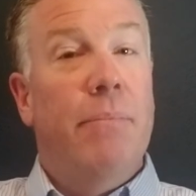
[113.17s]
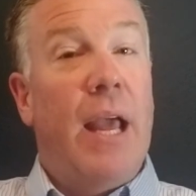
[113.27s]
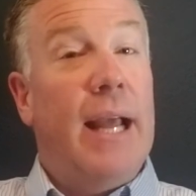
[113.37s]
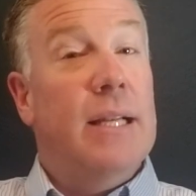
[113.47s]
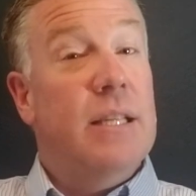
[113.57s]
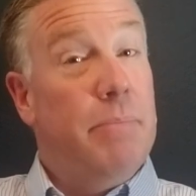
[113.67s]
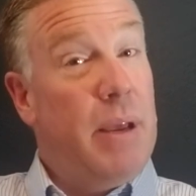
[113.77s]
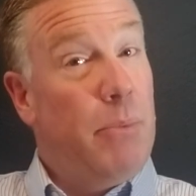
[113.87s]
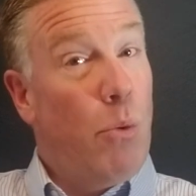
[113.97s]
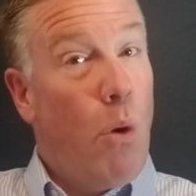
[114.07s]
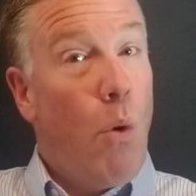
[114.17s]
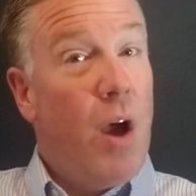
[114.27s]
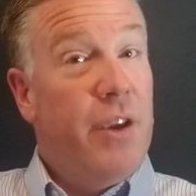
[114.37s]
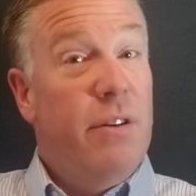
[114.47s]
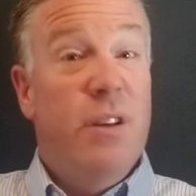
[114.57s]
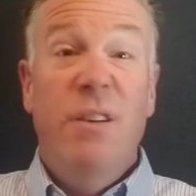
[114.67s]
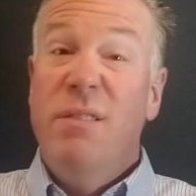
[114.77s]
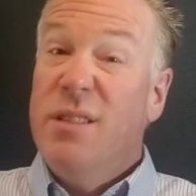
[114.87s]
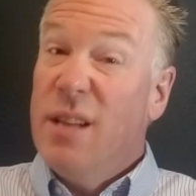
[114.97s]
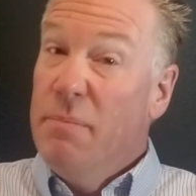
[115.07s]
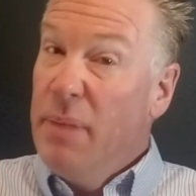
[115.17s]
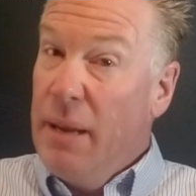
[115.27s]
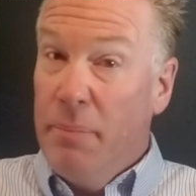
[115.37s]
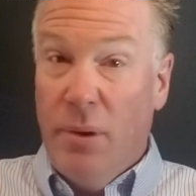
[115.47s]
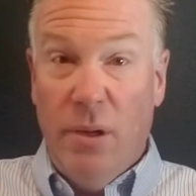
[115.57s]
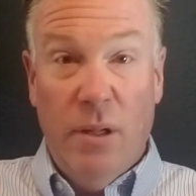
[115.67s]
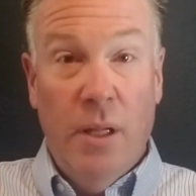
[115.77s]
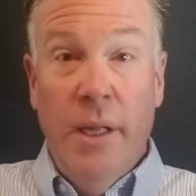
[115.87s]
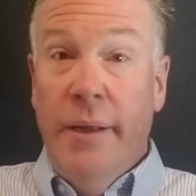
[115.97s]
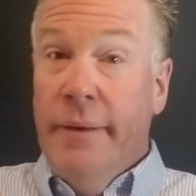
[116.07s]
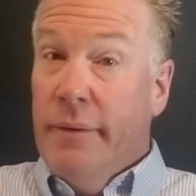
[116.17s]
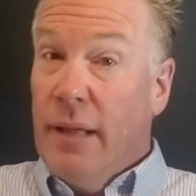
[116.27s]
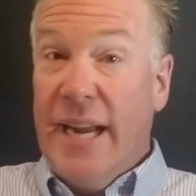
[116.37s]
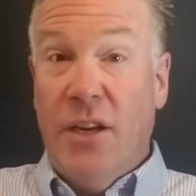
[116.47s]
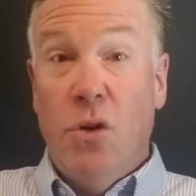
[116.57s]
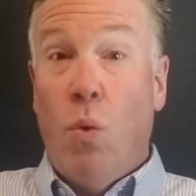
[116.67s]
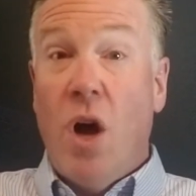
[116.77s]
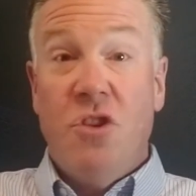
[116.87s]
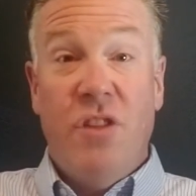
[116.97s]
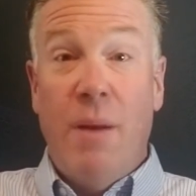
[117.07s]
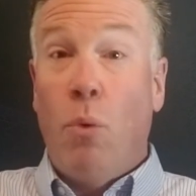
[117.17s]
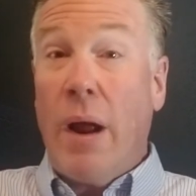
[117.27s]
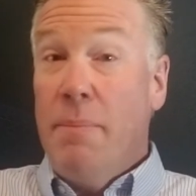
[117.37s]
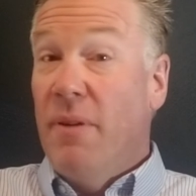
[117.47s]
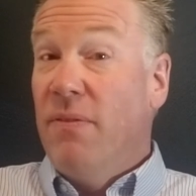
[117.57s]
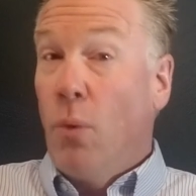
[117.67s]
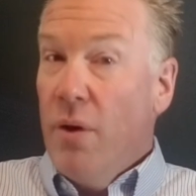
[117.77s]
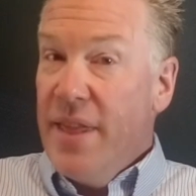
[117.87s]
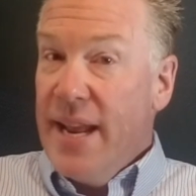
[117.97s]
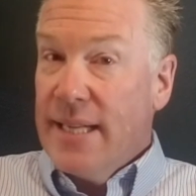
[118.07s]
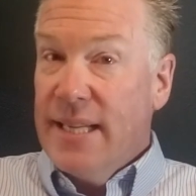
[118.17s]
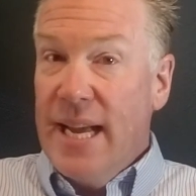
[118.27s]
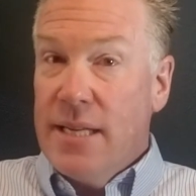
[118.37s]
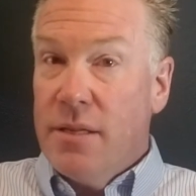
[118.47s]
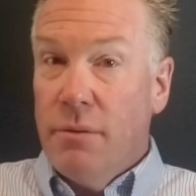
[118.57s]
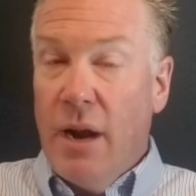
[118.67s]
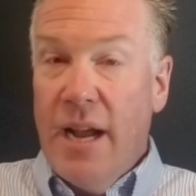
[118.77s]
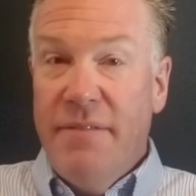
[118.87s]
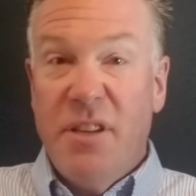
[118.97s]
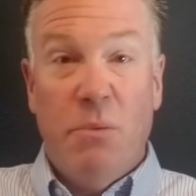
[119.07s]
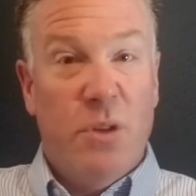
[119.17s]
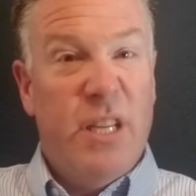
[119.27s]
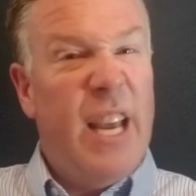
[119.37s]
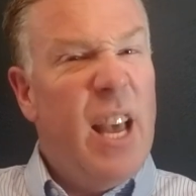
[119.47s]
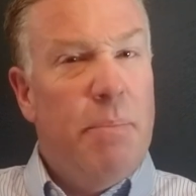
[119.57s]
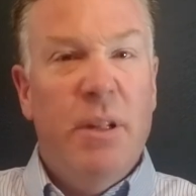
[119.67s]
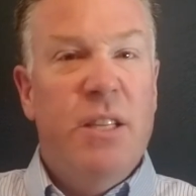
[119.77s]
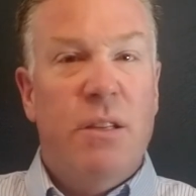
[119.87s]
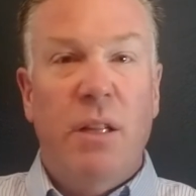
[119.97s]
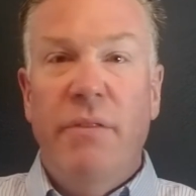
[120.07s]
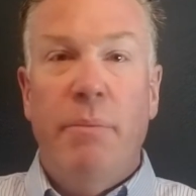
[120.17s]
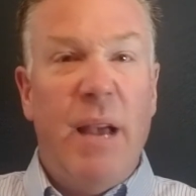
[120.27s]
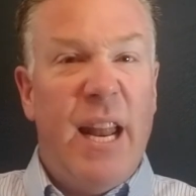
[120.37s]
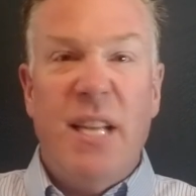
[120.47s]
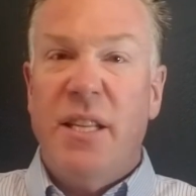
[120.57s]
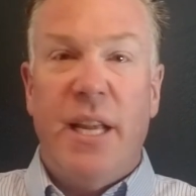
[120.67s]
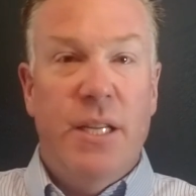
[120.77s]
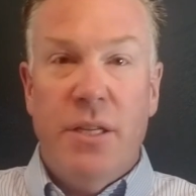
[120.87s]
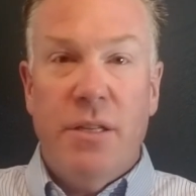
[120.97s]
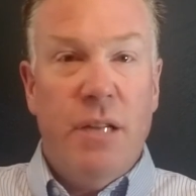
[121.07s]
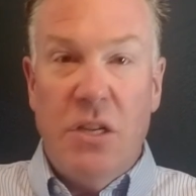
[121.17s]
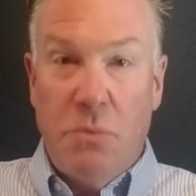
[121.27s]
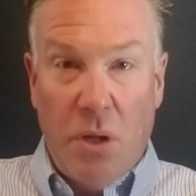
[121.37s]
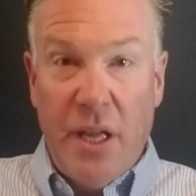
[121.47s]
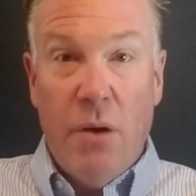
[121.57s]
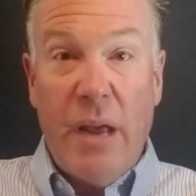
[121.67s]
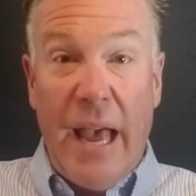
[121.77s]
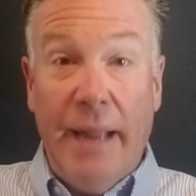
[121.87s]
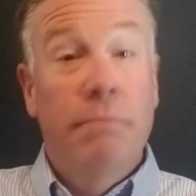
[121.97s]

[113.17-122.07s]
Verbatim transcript: And some people will want you to, some people like to wash them right before the next guest arrives and will say, yeah, please just leave your bed as it is. It's, it's really okay.